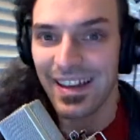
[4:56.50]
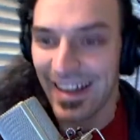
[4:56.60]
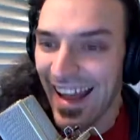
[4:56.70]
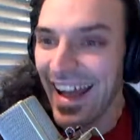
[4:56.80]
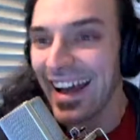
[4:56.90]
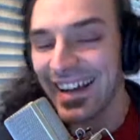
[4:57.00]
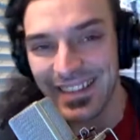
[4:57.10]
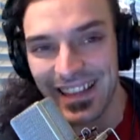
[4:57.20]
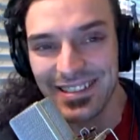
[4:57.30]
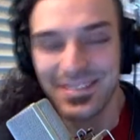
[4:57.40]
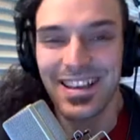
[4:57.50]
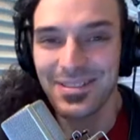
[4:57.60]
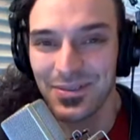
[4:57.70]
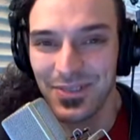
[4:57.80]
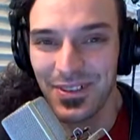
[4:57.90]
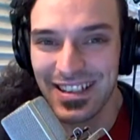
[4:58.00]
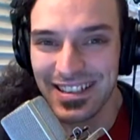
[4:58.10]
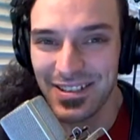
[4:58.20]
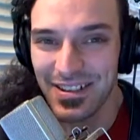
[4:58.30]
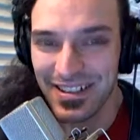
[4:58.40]
ah, that's that's what's funny
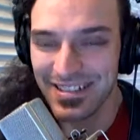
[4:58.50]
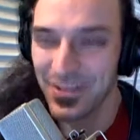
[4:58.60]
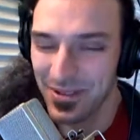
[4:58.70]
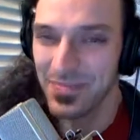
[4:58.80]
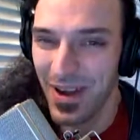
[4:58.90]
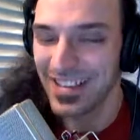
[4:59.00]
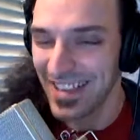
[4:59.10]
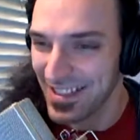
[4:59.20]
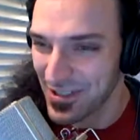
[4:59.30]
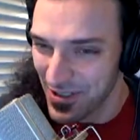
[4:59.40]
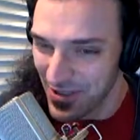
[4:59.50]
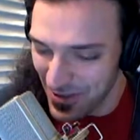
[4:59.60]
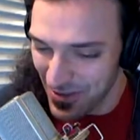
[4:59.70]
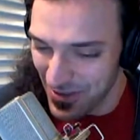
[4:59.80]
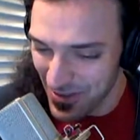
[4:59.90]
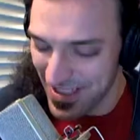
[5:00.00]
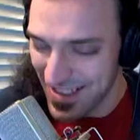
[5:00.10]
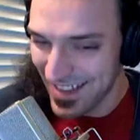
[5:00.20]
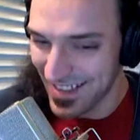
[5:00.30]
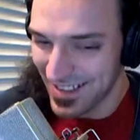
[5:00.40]
is in doing podcasts, you you sort of
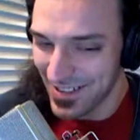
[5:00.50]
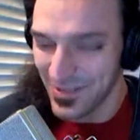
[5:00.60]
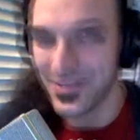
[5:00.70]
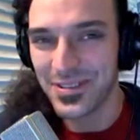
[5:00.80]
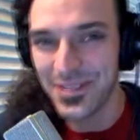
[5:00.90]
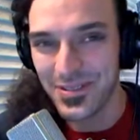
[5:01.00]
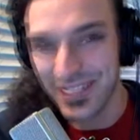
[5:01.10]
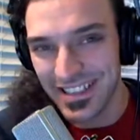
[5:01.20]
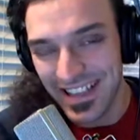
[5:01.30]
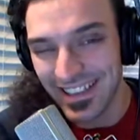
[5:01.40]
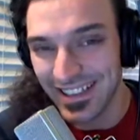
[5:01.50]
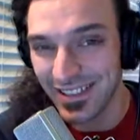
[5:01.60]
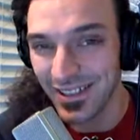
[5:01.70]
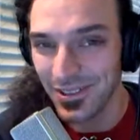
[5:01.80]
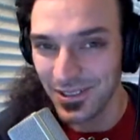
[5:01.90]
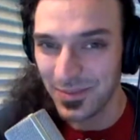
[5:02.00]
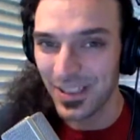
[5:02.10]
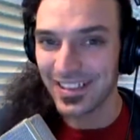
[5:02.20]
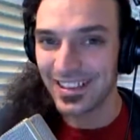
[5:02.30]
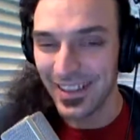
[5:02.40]
set the you you can set the goals,
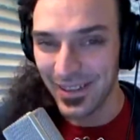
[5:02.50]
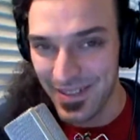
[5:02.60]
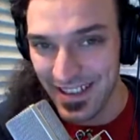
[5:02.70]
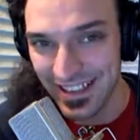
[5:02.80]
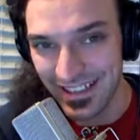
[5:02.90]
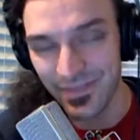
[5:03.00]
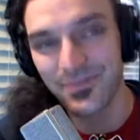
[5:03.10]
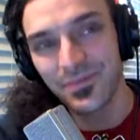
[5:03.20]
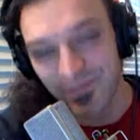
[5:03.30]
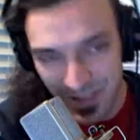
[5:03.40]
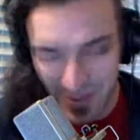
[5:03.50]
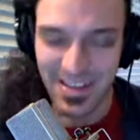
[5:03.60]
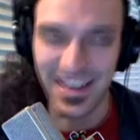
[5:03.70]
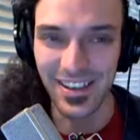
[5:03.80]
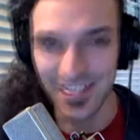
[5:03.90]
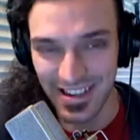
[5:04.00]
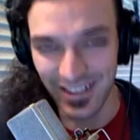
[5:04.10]
but you know that if something else in